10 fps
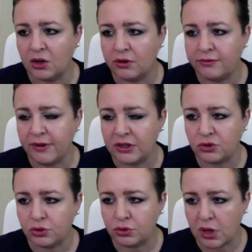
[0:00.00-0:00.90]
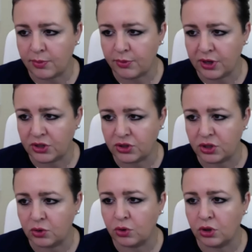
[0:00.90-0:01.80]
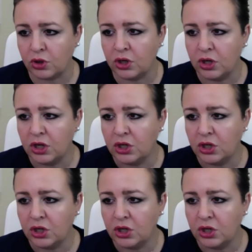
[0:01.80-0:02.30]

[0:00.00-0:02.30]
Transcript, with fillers: in her phase two operation, or